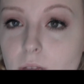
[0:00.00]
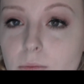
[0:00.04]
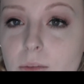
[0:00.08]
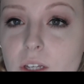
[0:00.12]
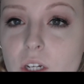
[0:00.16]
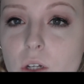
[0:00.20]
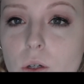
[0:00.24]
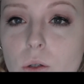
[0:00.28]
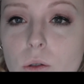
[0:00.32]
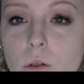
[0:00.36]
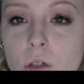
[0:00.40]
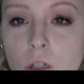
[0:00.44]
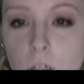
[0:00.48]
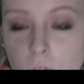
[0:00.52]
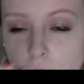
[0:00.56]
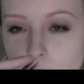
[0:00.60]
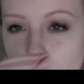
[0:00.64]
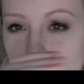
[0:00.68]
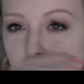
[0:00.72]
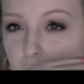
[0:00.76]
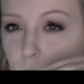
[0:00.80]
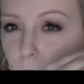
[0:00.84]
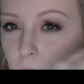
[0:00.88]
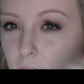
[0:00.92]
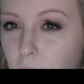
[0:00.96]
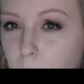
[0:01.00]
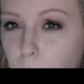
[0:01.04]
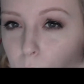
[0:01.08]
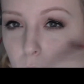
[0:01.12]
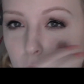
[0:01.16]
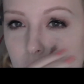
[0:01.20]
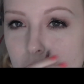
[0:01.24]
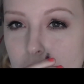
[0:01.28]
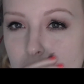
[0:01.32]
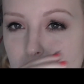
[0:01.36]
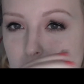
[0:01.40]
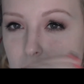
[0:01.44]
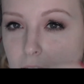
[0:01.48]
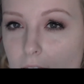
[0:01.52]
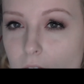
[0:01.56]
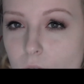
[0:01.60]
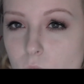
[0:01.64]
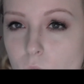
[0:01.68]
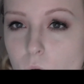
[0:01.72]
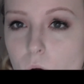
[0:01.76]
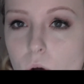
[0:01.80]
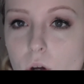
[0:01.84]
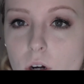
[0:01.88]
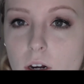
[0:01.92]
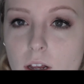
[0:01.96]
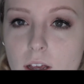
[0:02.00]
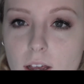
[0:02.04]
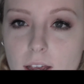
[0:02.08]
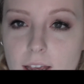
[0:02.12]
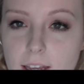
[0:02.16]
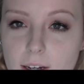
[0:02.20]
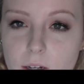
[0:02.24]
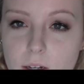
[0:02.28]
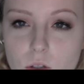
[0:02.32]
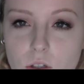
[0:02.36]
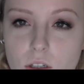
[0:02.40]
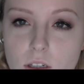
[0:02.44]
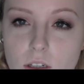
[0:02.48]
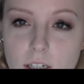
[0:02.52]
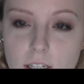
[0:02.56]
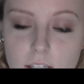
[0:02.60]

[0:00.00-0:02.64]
the middle, so when you're pulling in either corner it doesn't